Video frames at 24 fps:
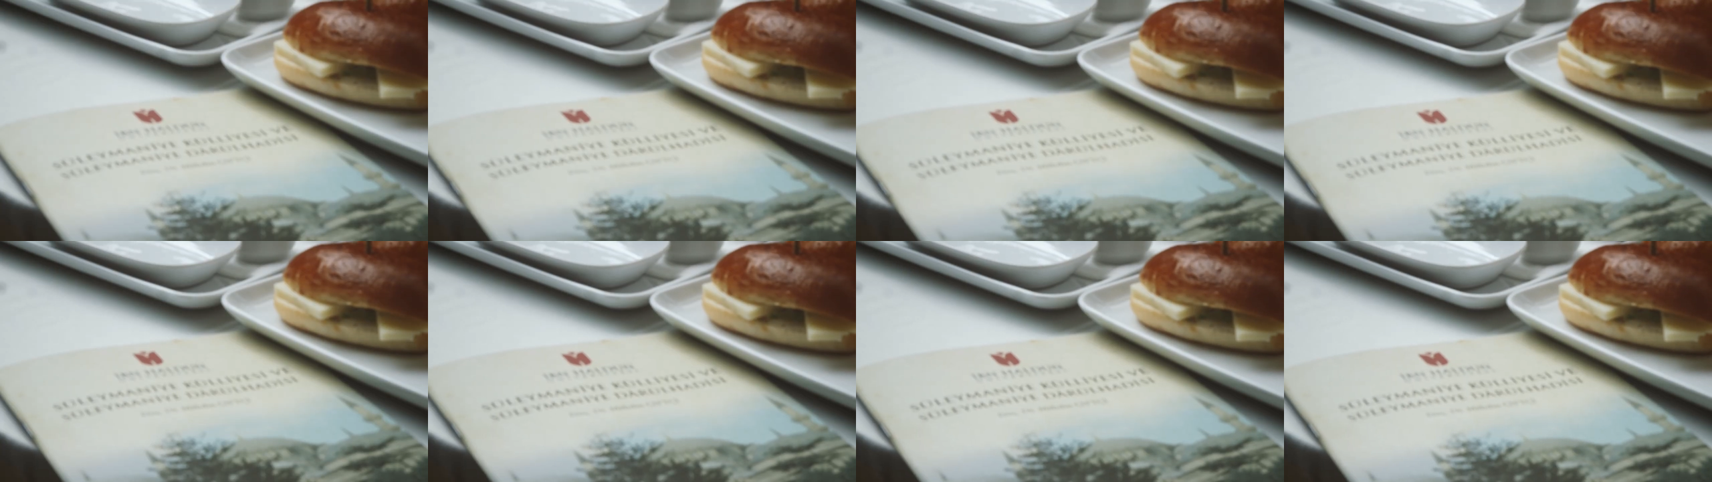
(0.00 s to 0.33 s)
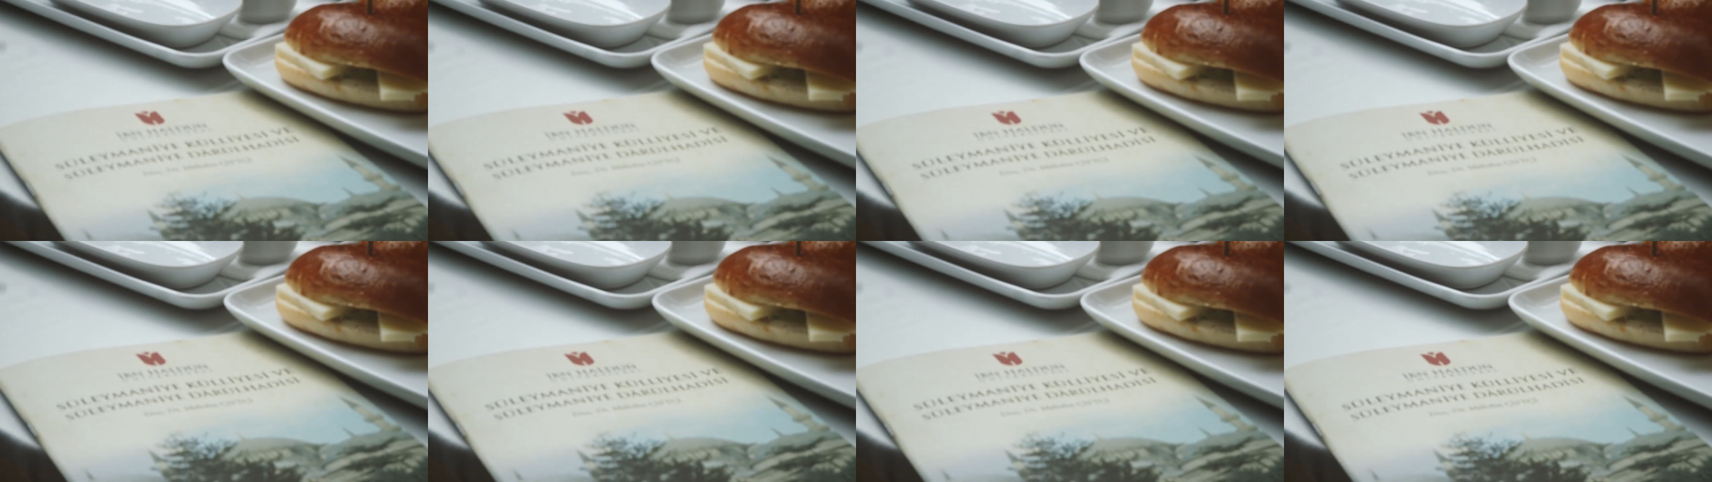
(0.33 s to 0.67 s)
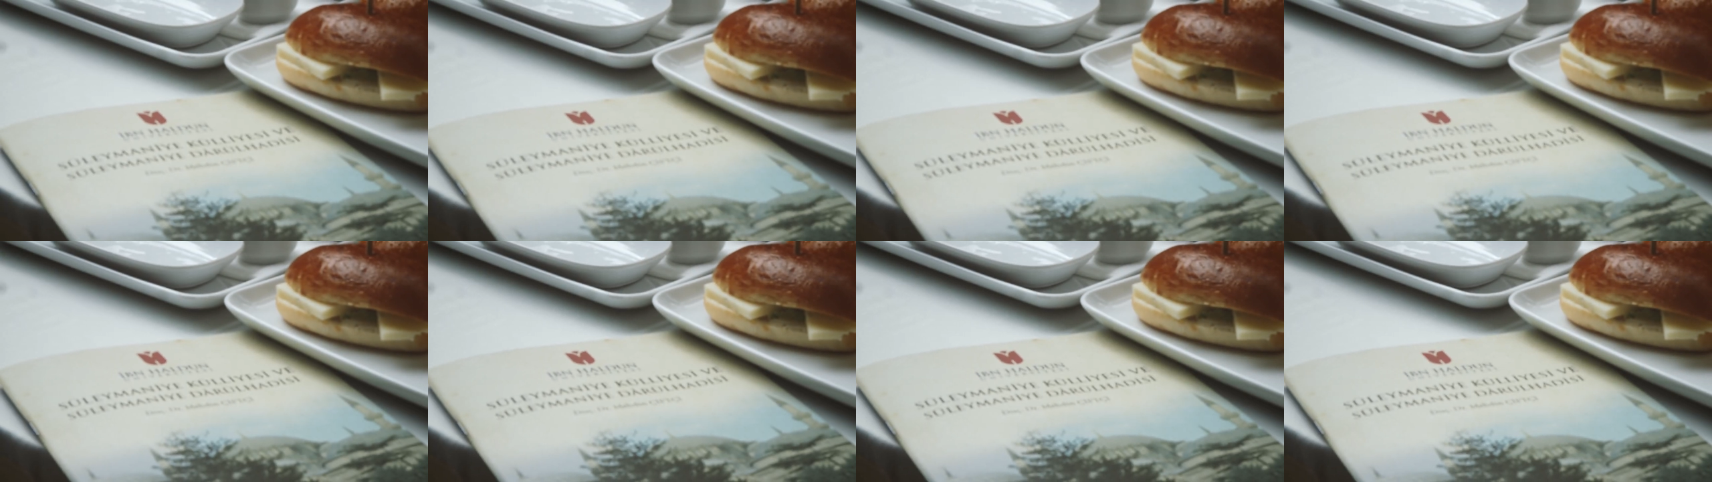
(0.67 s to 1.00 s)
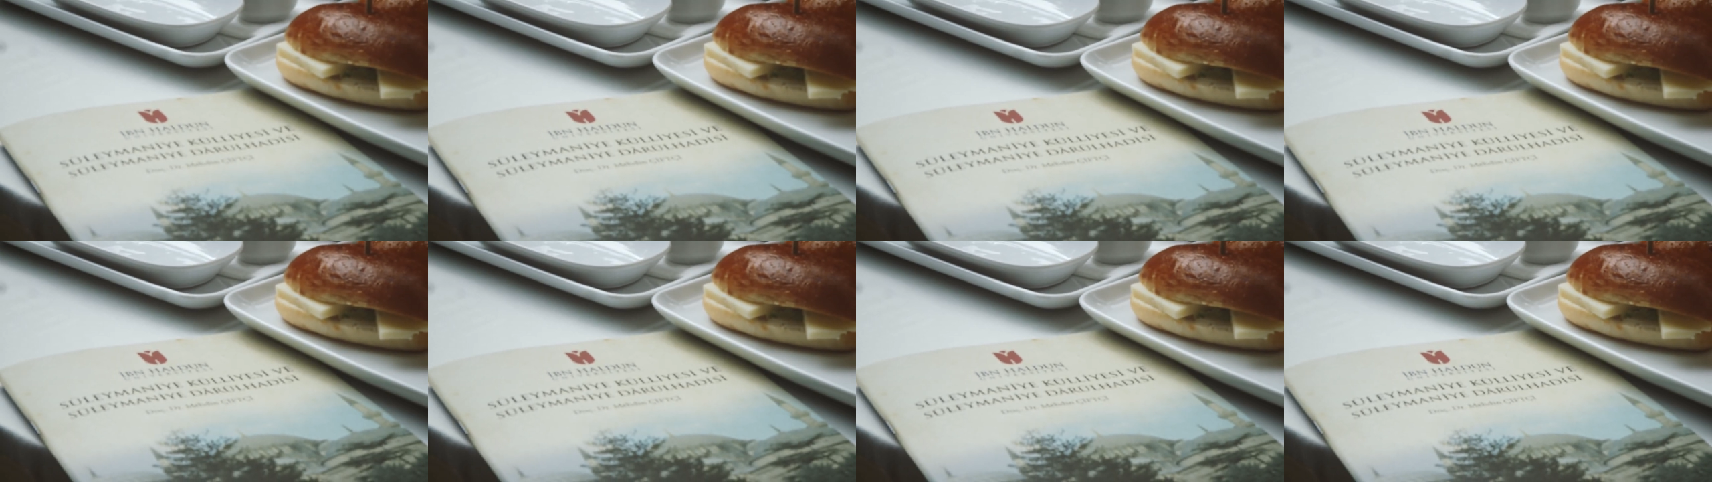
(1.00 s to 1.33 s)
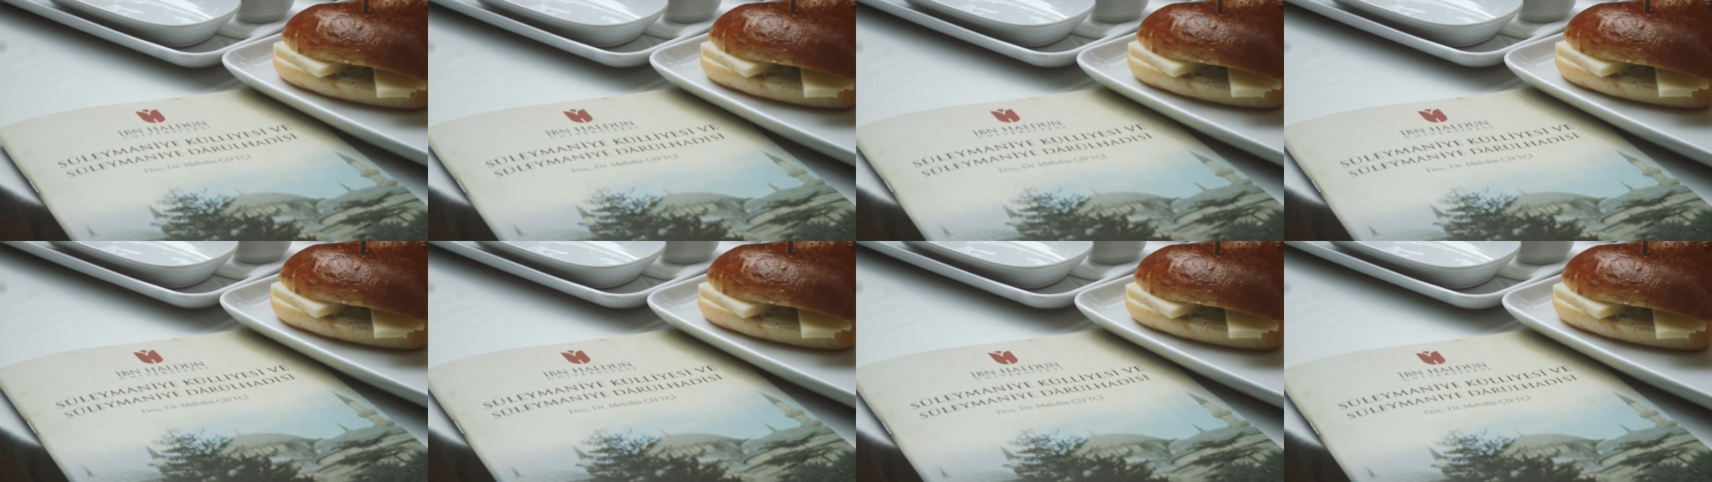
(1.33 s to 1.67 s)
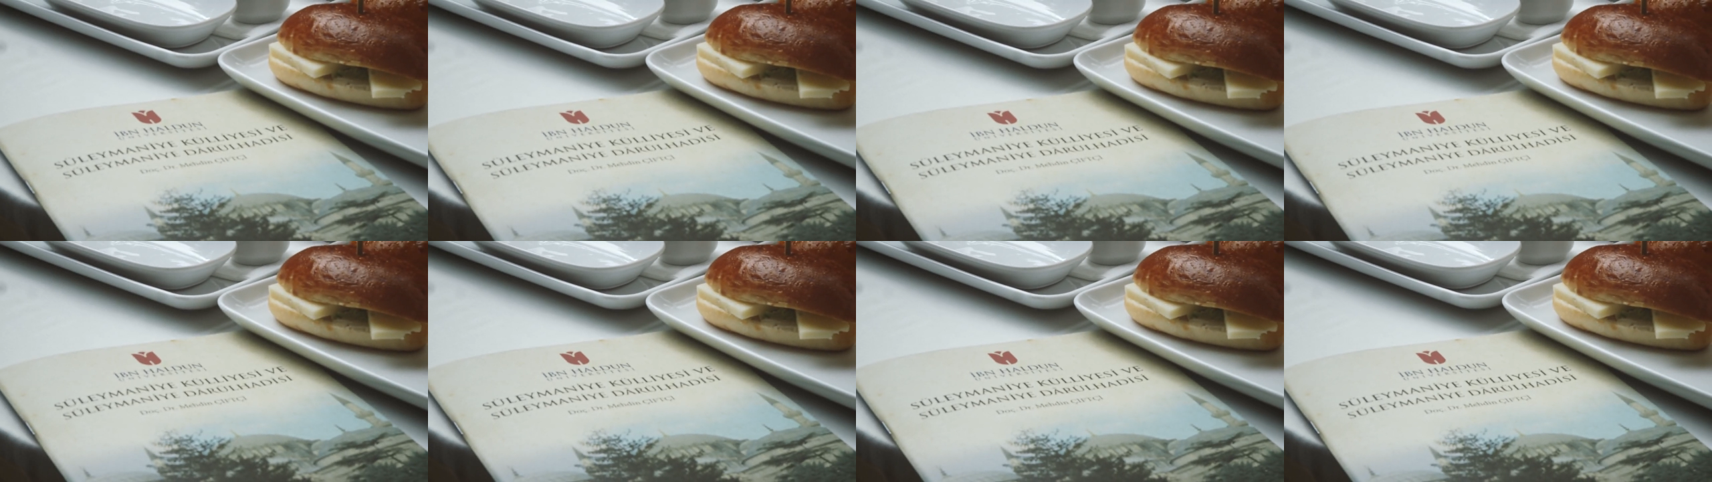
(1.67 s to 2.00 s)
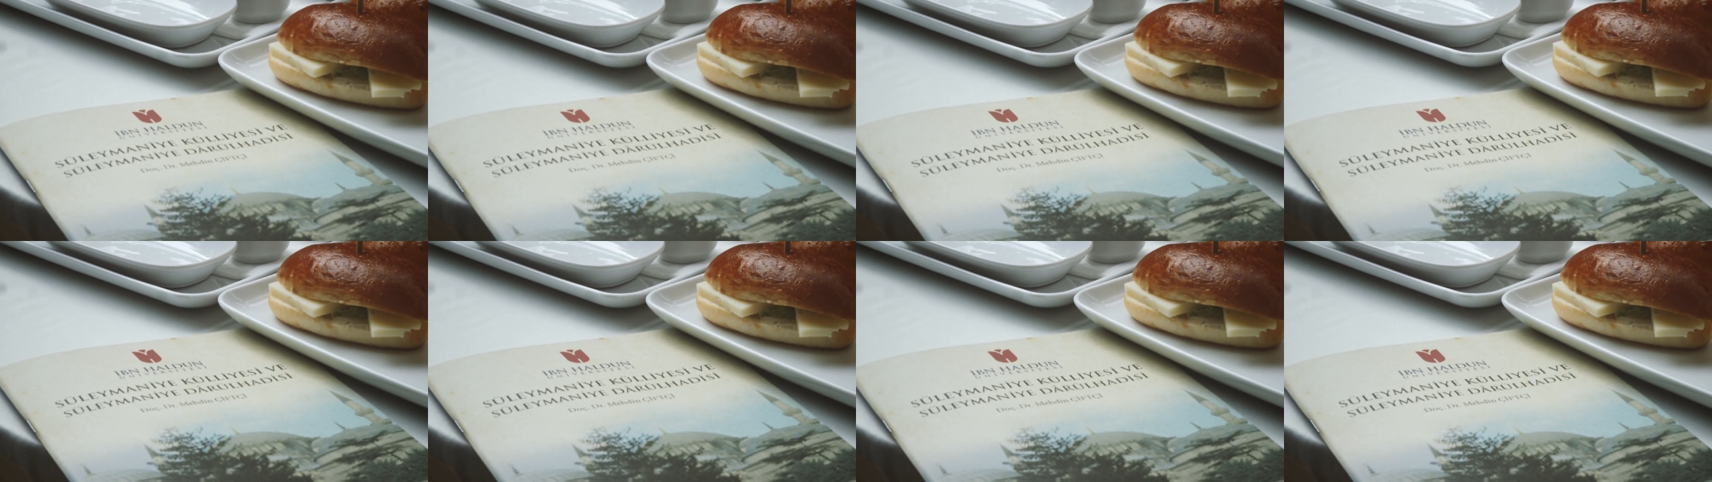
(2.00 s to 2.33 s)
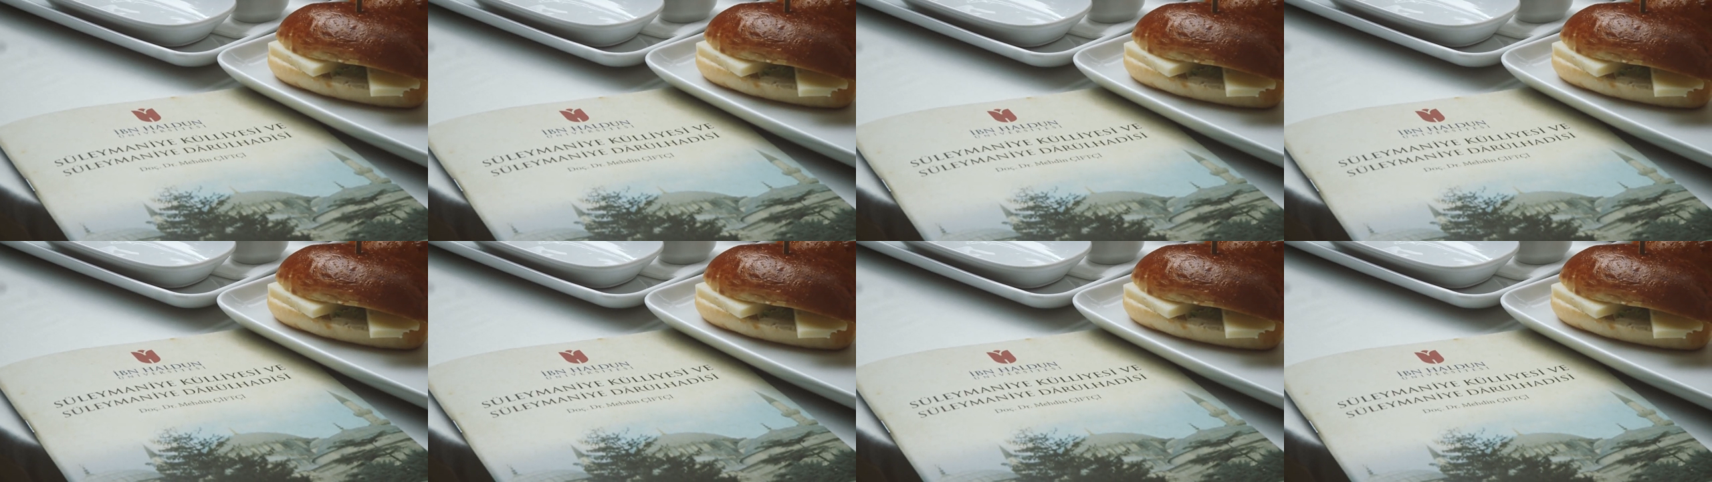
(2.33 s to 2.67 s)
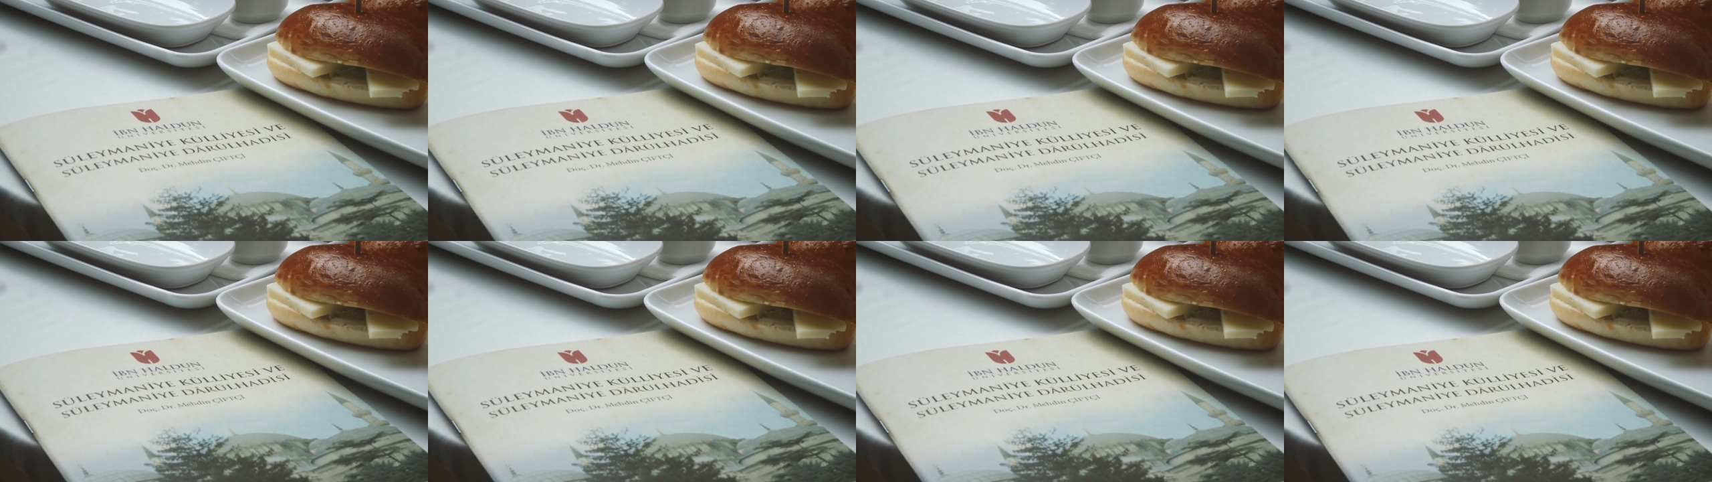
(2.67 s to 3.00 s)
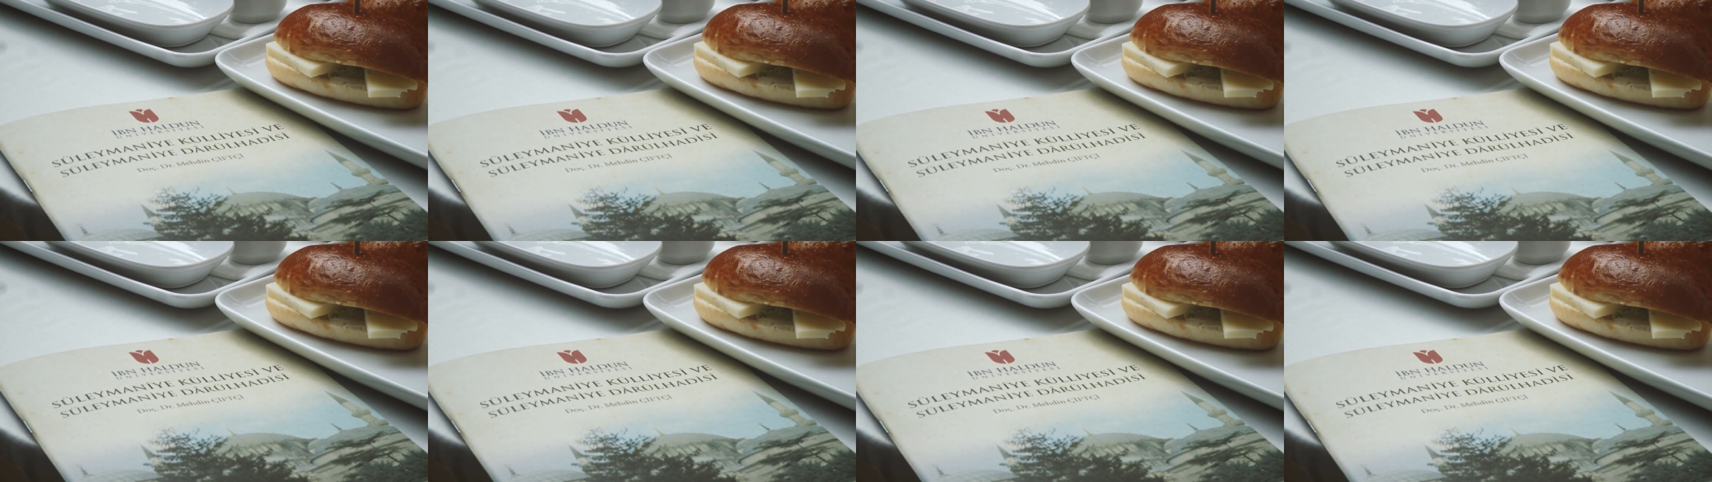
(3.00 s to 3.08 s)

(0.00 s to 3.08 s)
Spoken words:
(no speaker visible)